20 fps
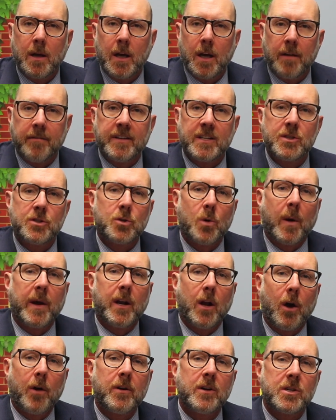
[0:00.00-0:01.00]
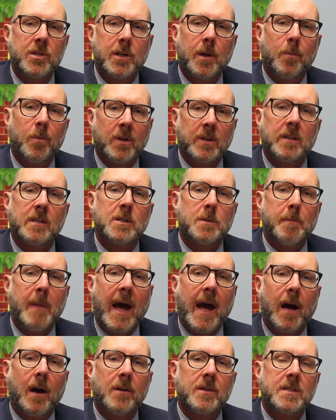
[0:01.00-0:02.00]
If it's joint ownership with the
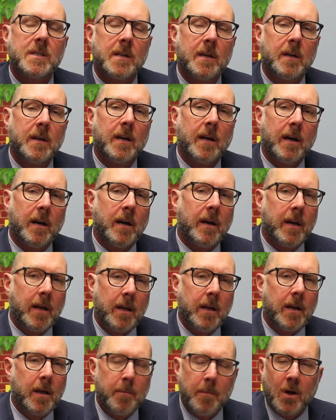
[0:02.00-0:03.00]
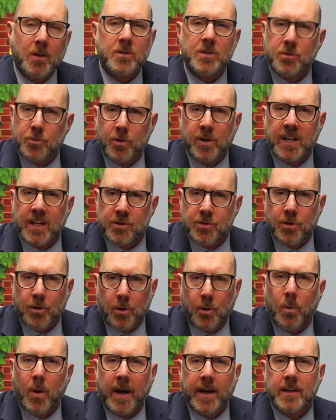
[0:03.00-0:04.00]
spouse, in most
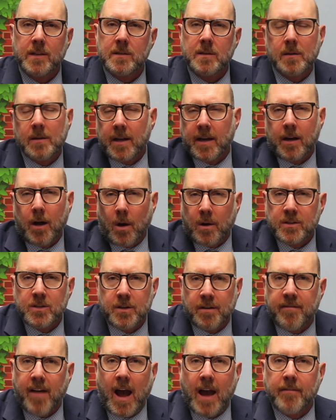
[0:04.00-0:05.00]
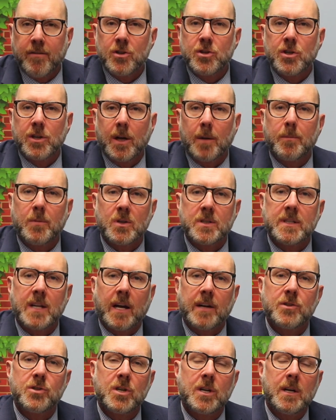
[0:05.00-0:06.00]
traditional ways, they call it survivorship or
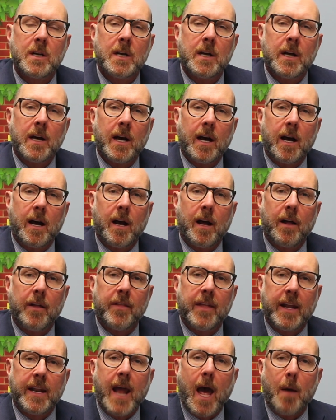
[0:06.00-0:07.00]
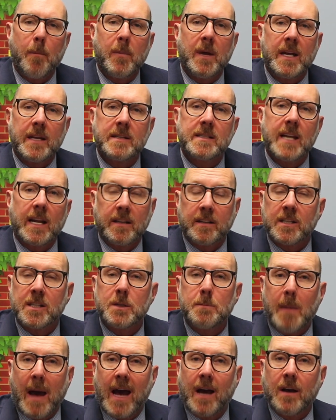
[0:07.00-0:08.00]
such, then that means that the
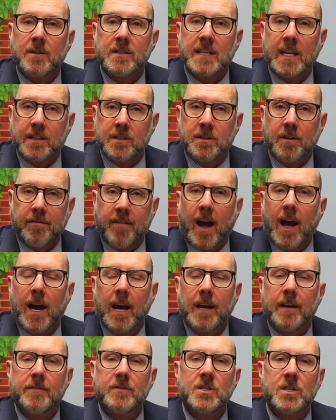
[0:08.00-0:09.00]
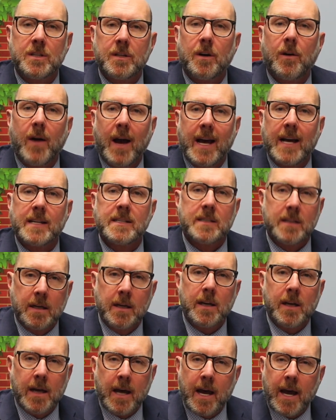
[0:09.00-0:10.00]
spouse that survives still has
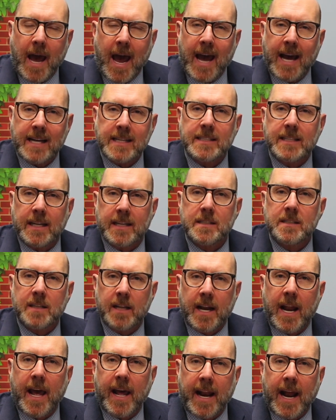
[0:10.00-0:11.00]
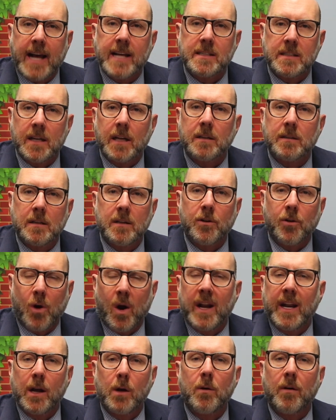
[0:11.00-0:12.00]
access to that asset. They're
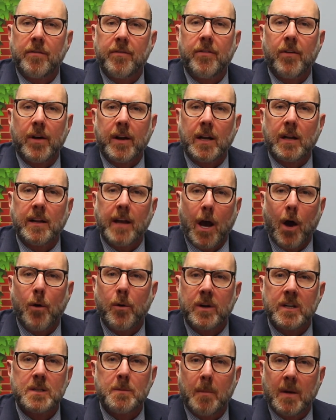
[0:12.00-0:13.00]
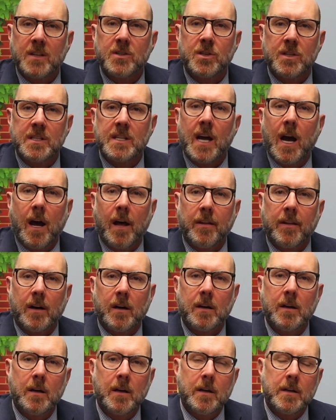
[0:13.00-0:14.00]
on equal footing. They own as much as the other.
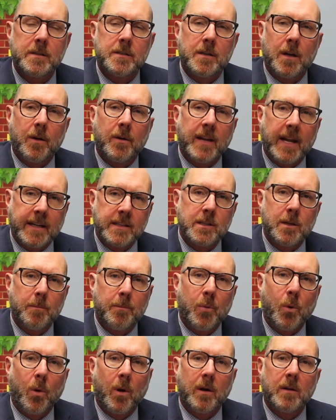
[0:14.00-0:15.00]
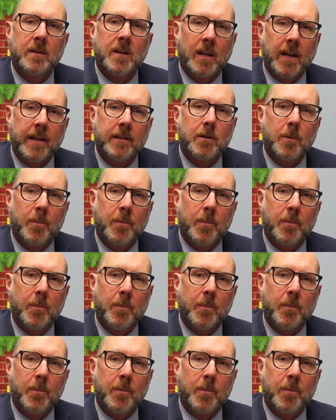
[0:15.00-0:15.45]
So that's important to let the